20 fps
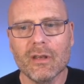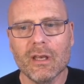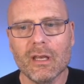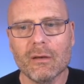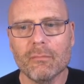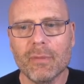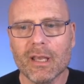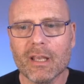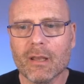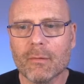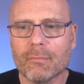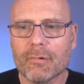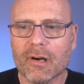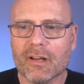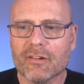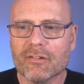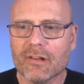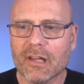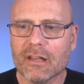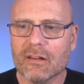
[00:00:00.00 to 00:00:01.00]
and Baker
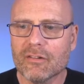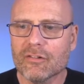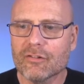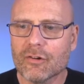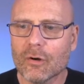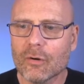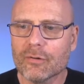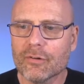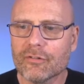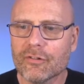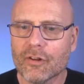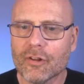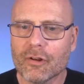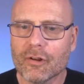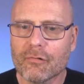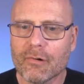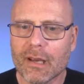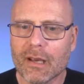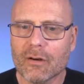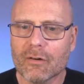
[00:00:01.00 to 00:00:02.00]
pressed Layton's shoulders to the
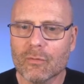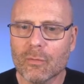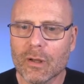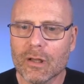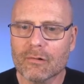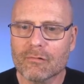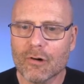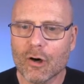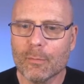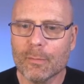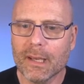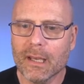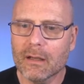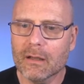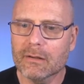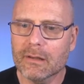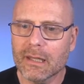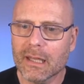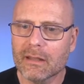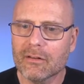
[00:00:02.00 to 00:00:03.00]
ground while Groby
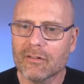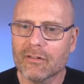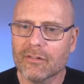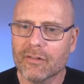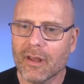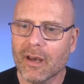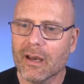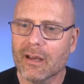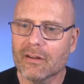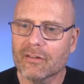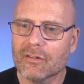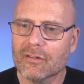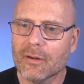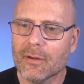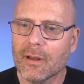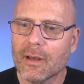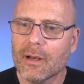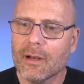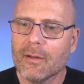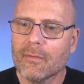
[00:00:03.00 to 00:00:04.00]
held Layton's thighs.
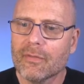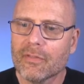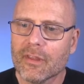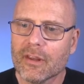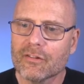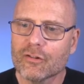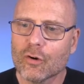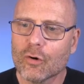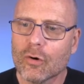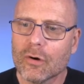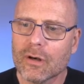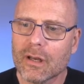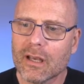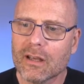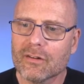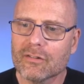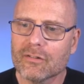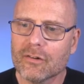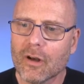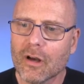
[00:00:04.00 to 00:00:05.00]
This court
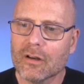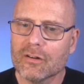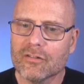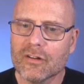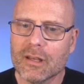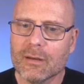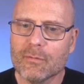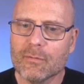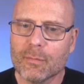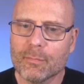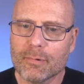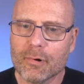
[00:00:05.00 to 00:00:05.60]
has not deemed